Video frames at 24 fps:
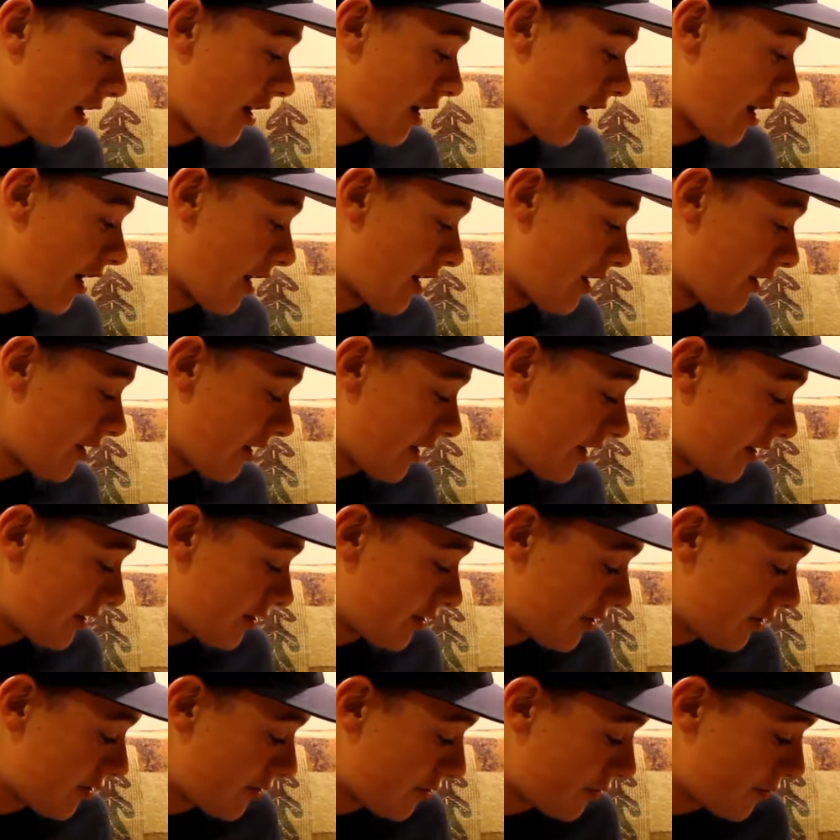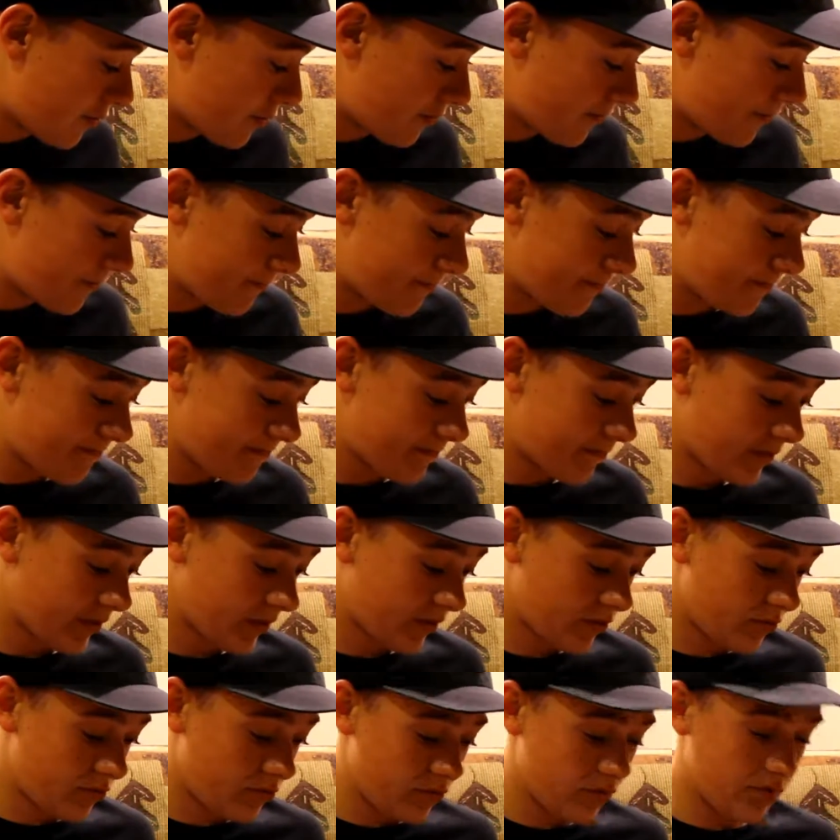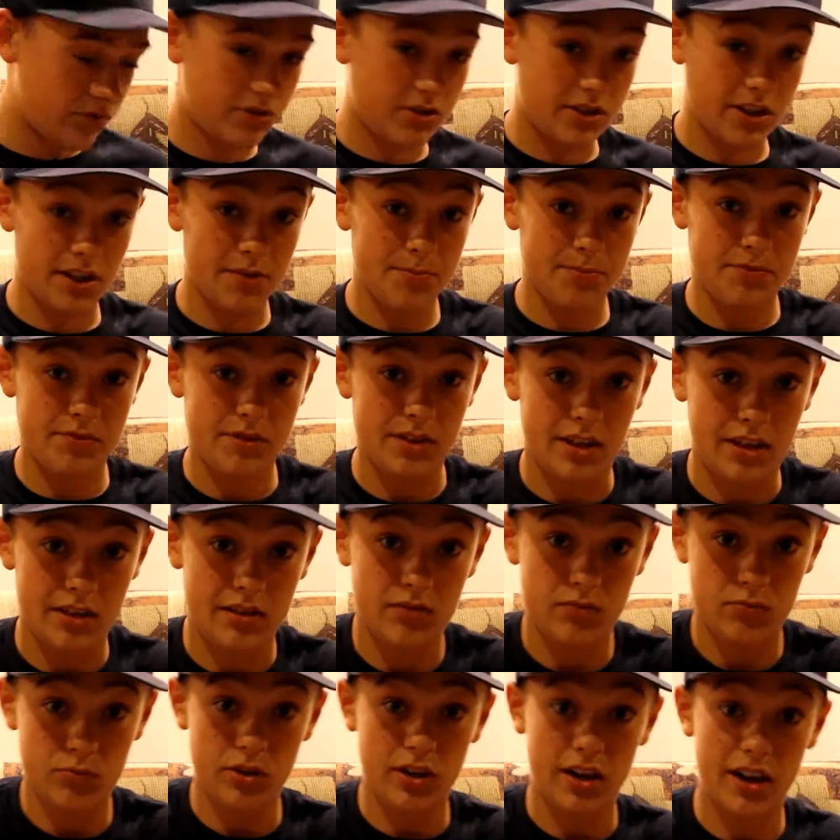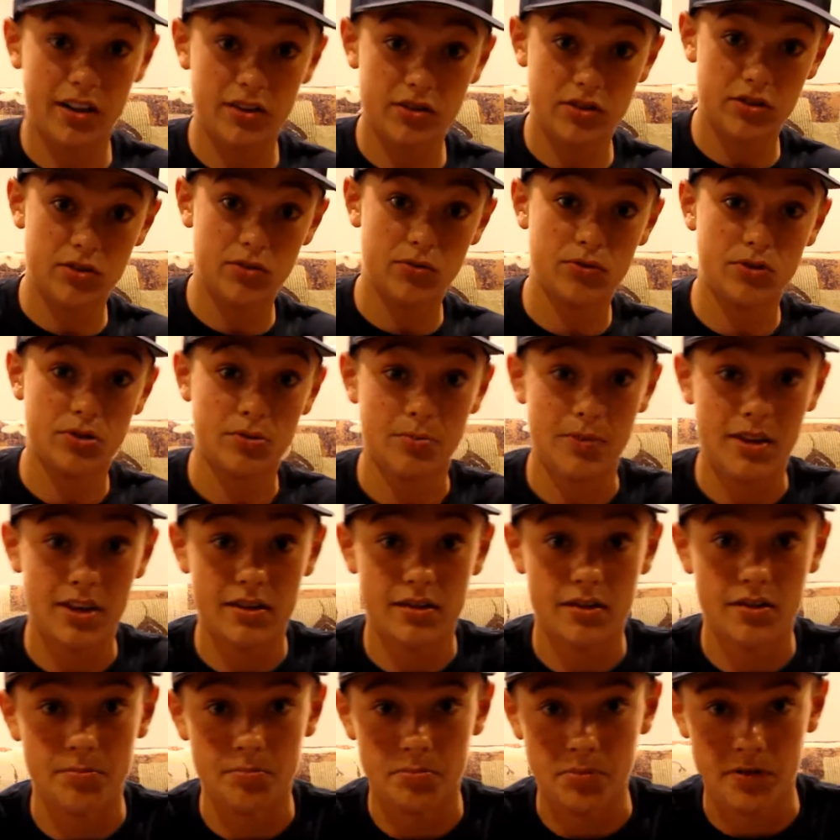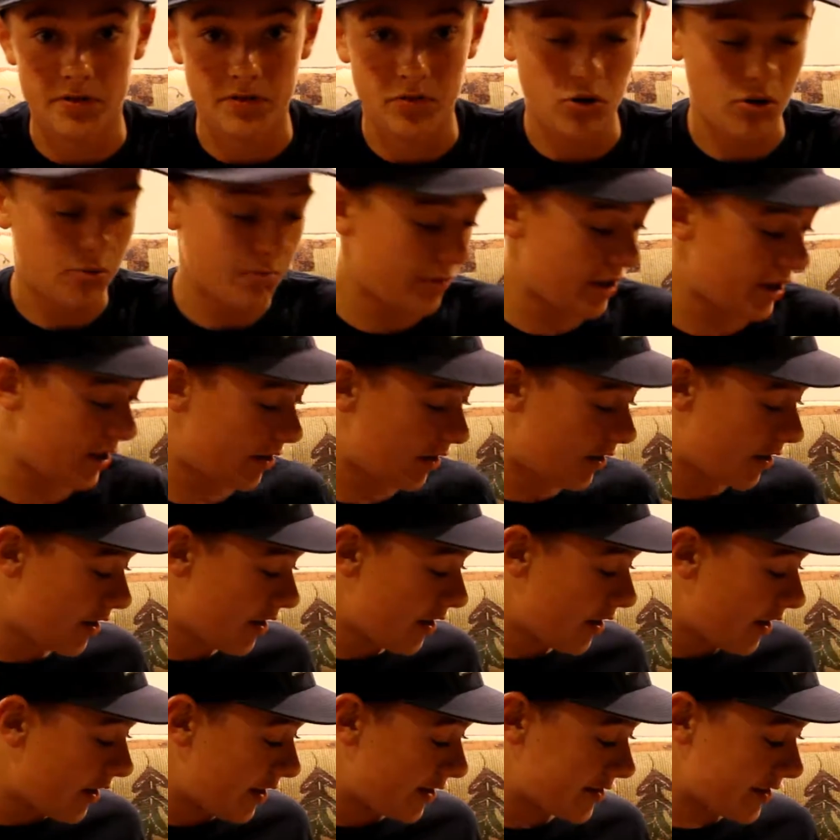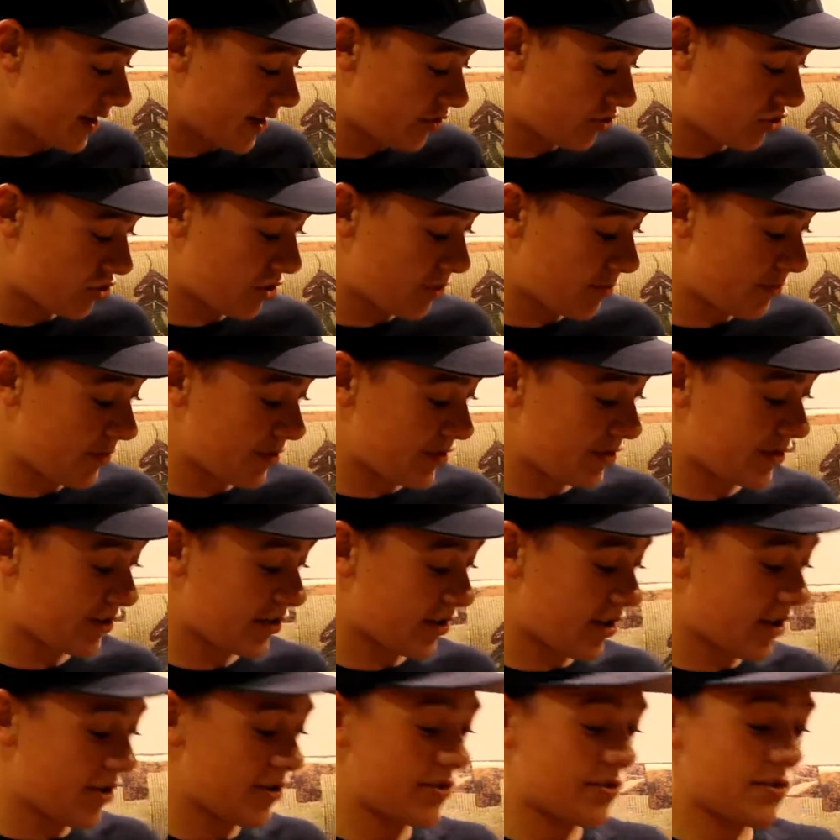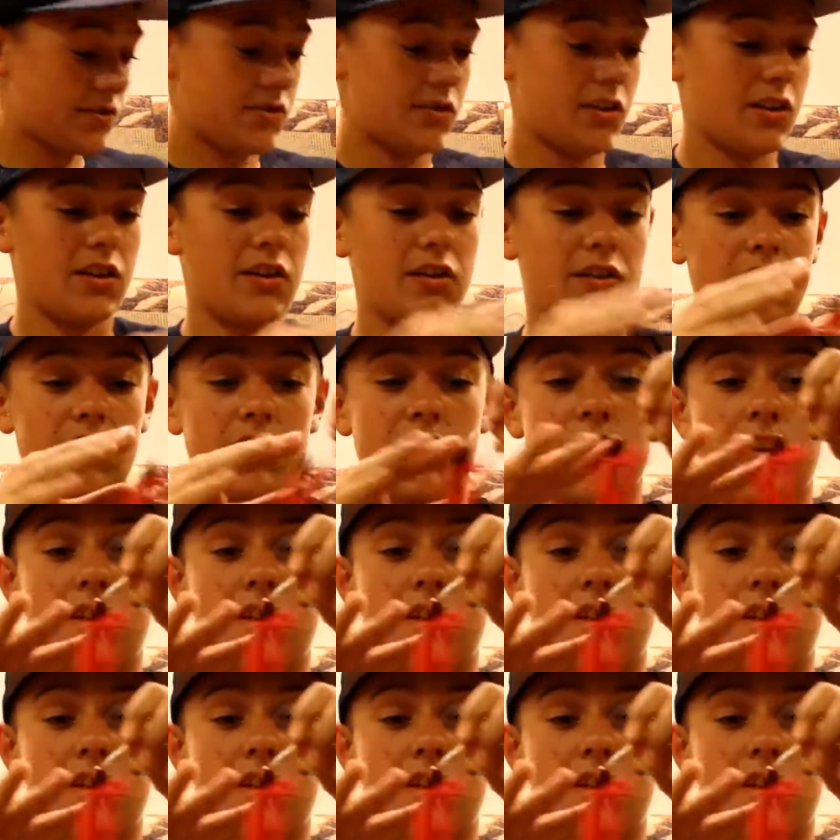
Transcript: I like to tips, like what I do to make them perform better, is I'll trim the skirts. Like,